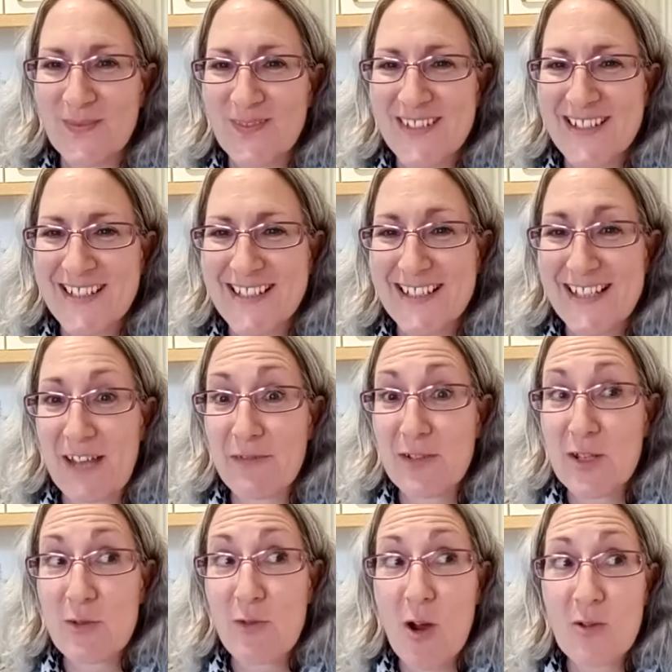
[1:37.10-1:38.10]

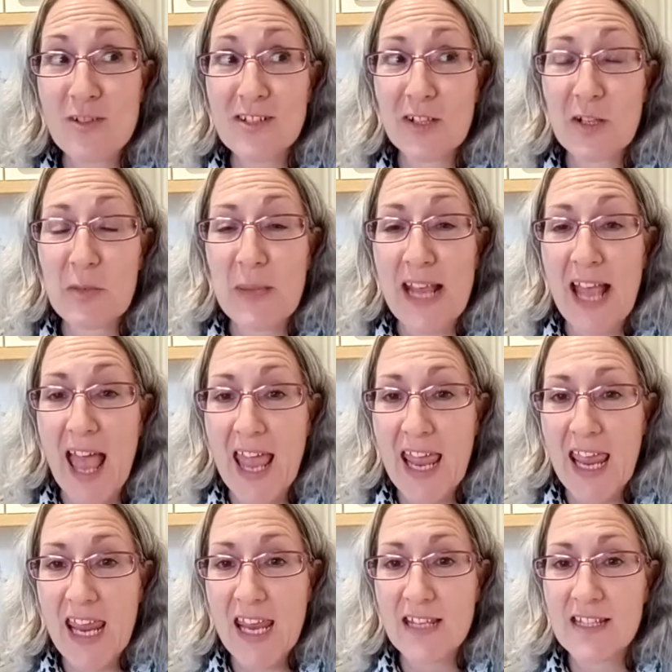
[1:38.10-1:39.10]
7-year-old, is going to be
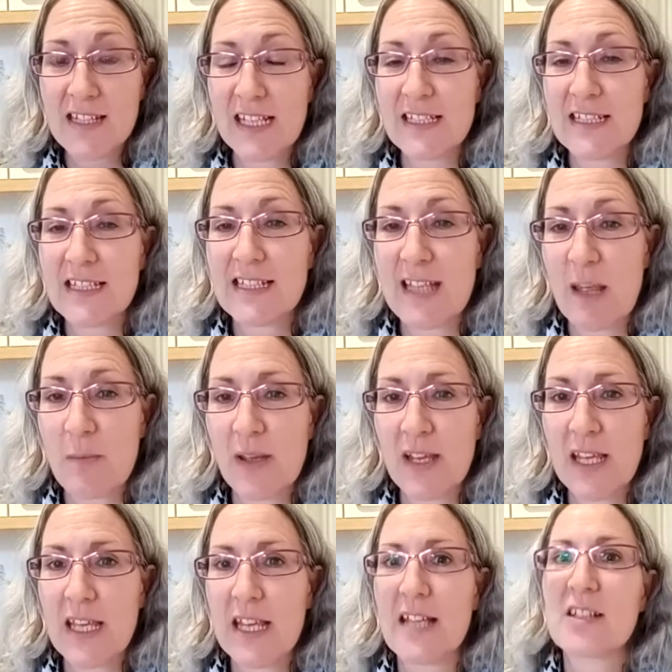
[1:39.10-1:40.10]
8 in December.
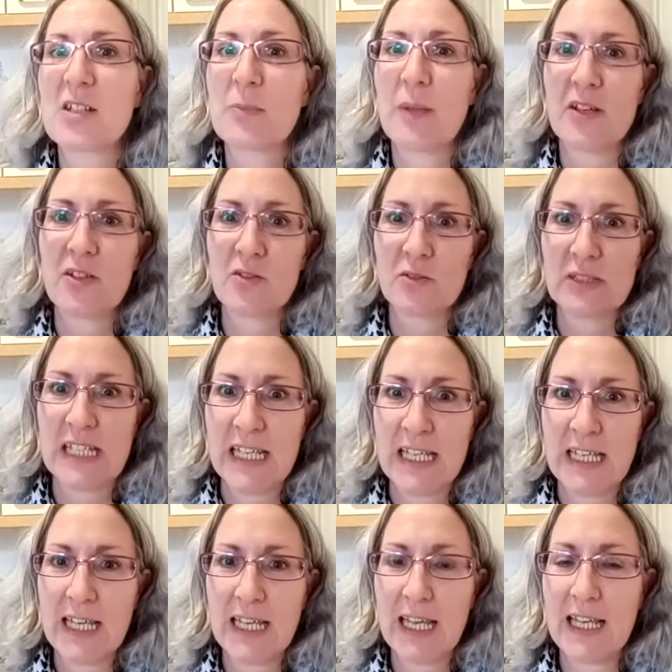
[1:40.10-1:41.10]
He has special
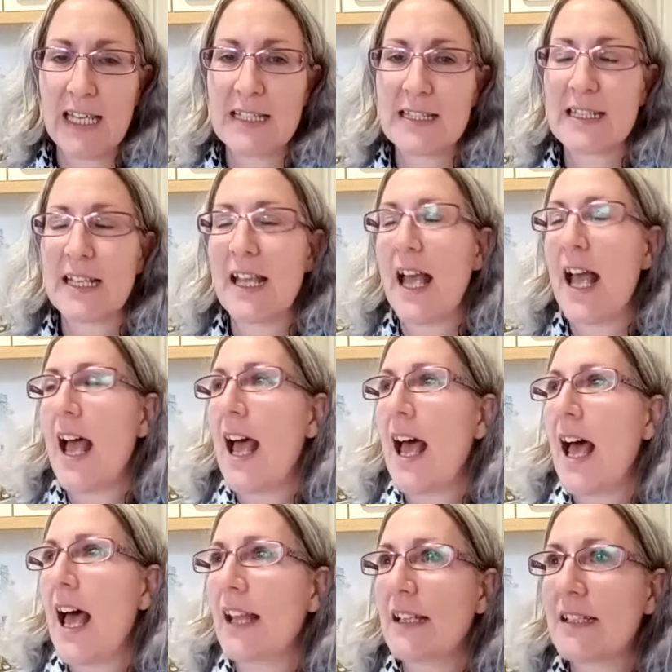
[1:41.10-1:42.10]
needs,
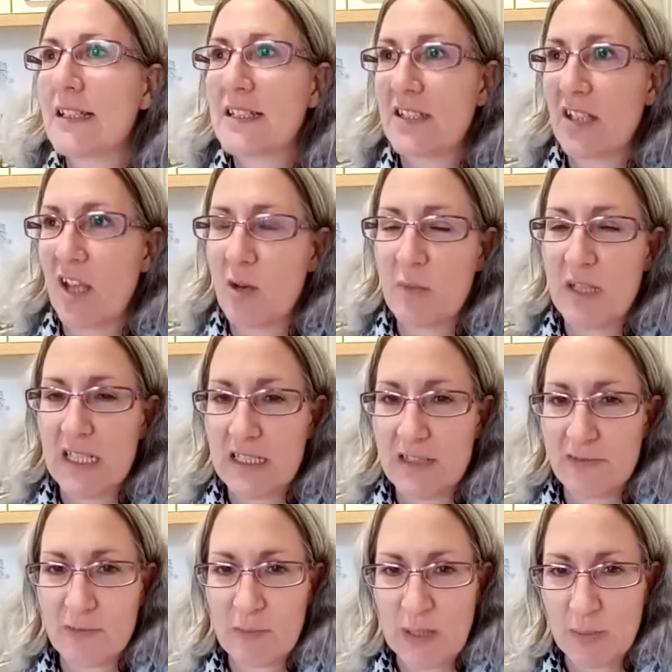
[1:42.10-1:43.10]
and there's so many
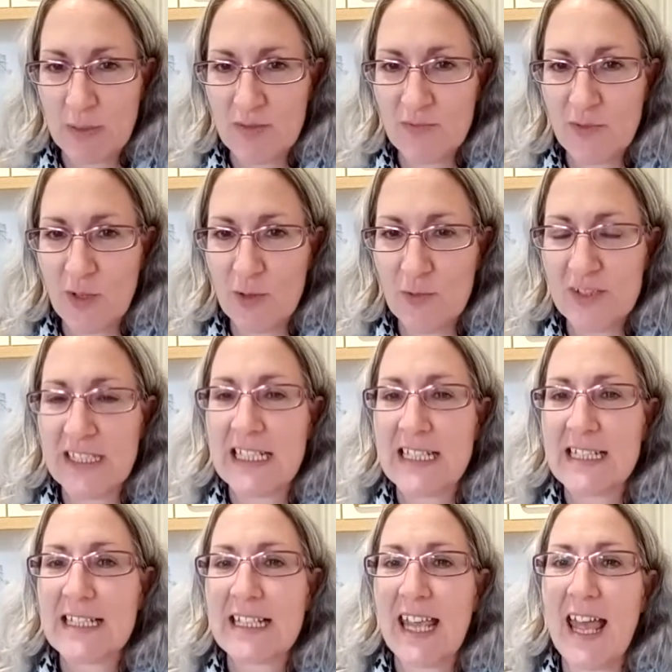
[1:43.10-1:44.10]
different people involved in
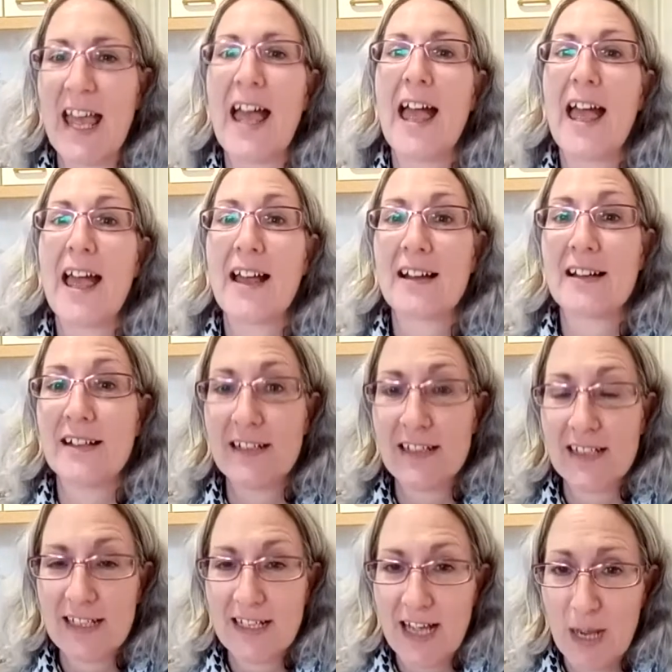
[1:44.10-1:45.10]
his care,
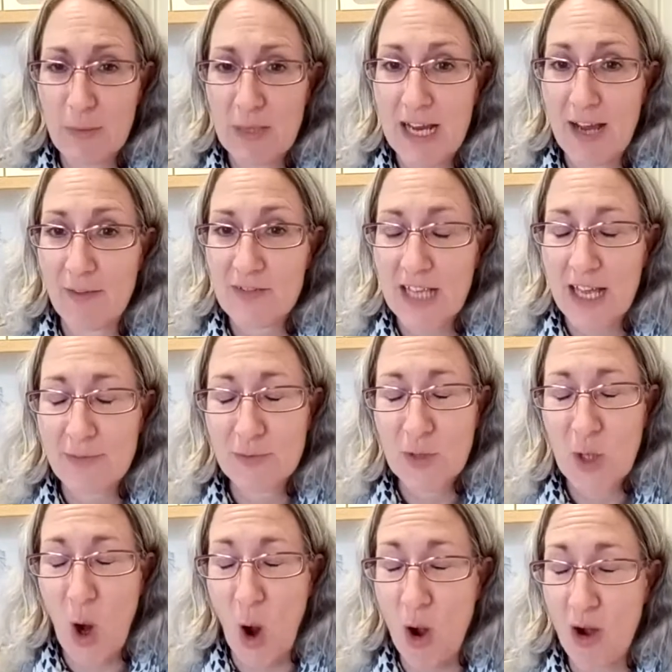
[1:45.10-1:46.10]
and we have to have
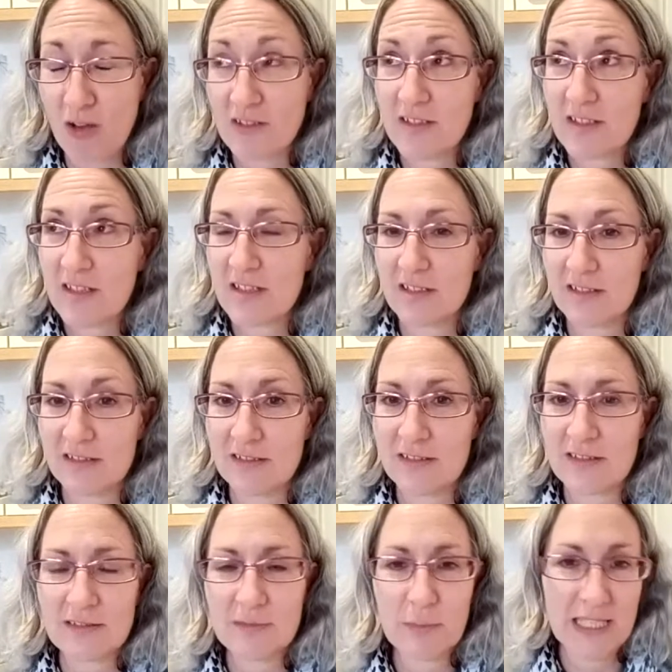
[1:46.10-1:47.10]
constant
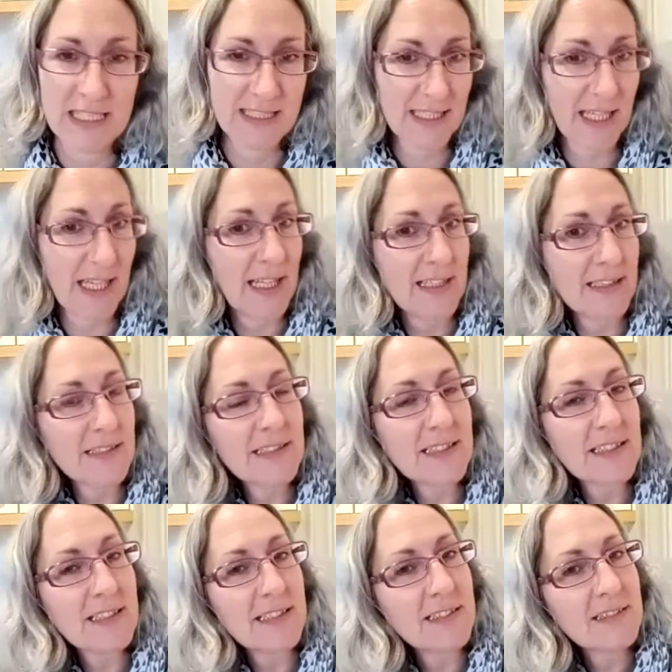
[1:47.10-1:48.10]
meetings,
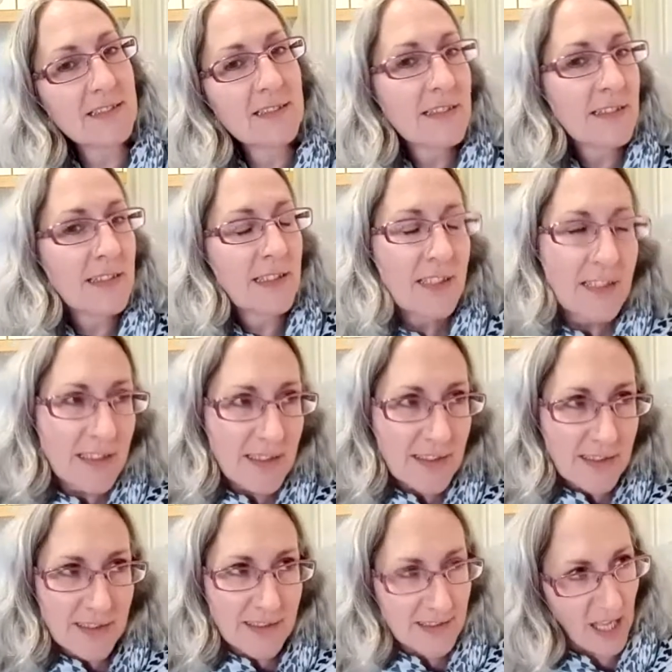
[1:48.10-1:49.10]
and
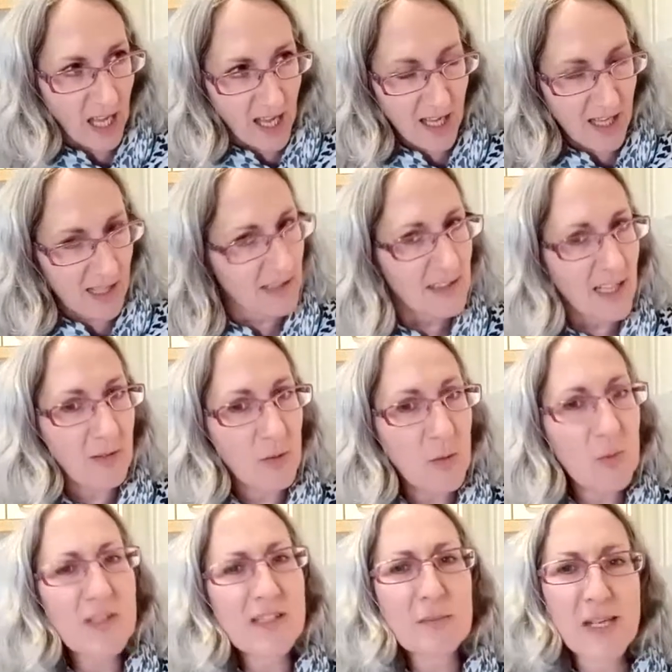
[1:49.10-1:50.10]
yeah, they're
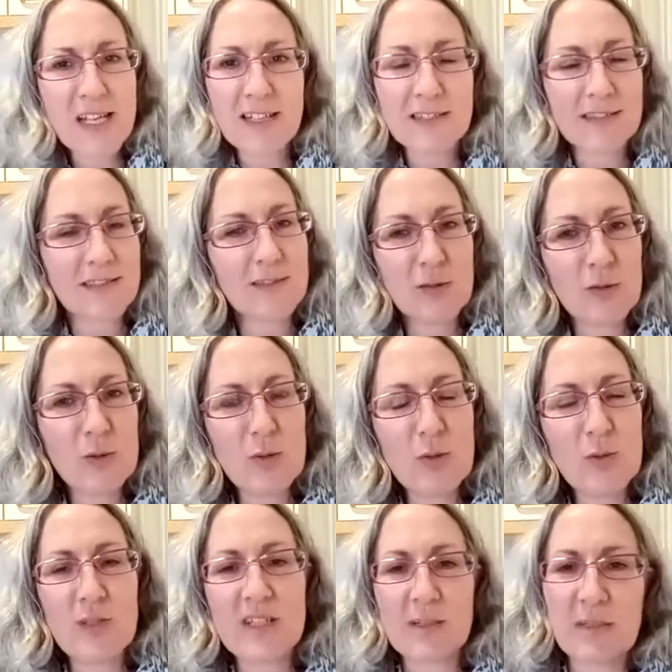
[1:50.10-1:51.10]
always a
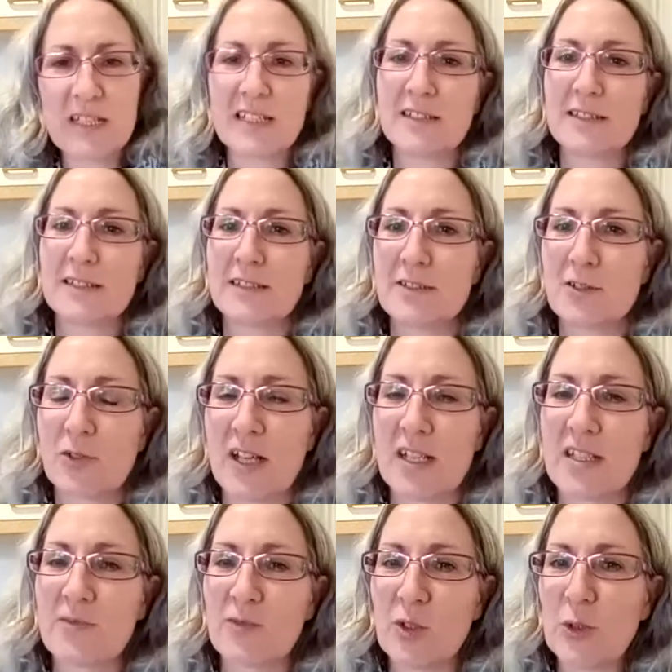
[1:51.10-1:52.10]
bit
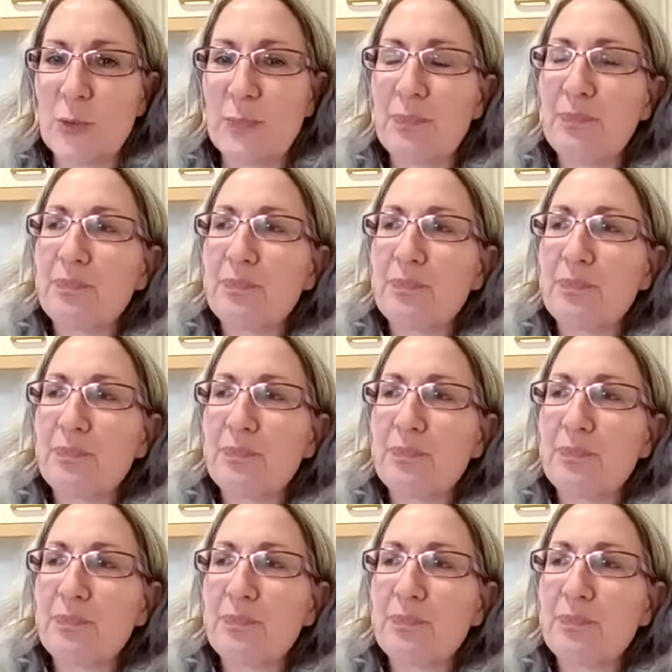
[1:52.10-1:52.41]
stressful.